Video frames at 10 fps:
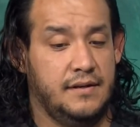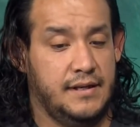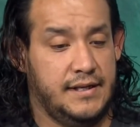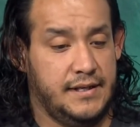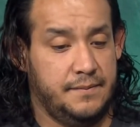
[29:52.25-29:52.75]

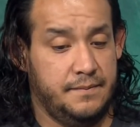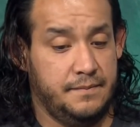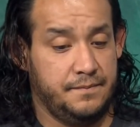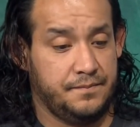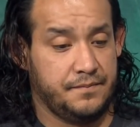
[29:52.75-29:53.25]

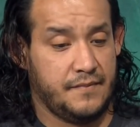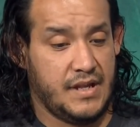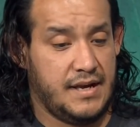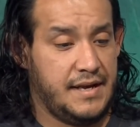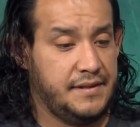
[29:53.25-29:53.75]

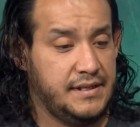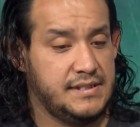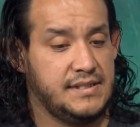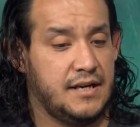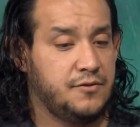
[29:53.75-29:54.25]
I think it's not